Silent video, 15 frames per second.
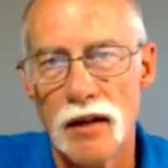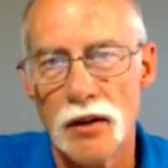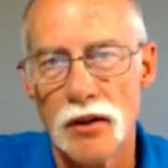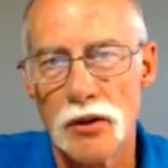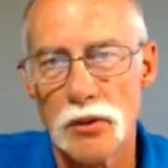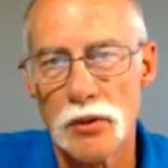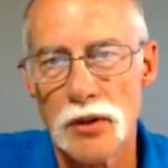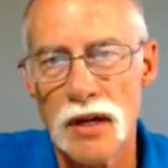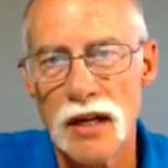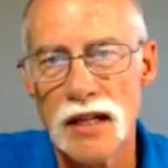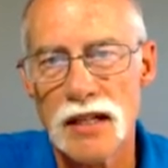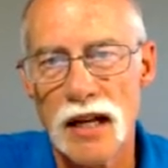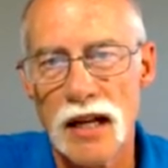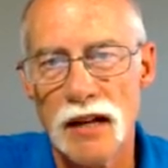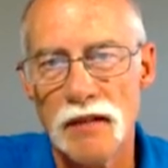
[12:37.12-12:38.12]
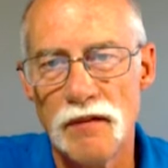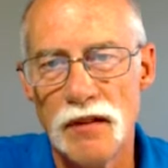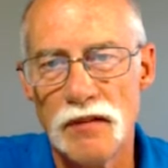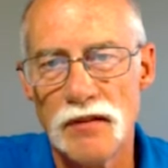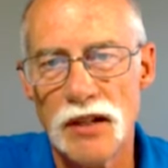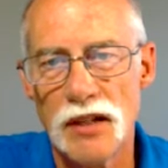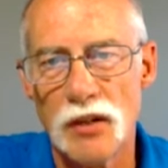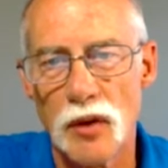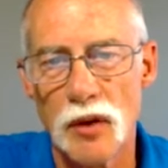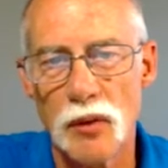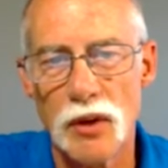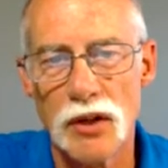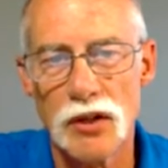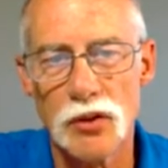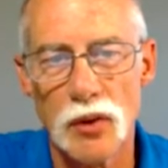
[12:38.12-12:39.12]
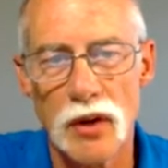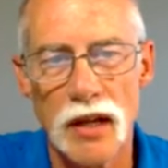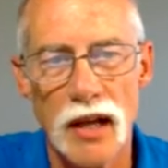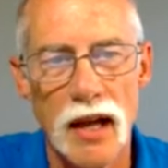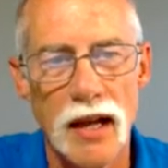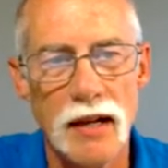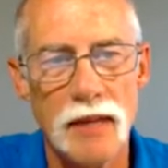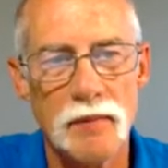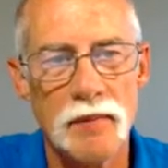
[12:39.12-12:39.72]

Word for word: three, ten, fifteen, twenty-one, twenty-eight,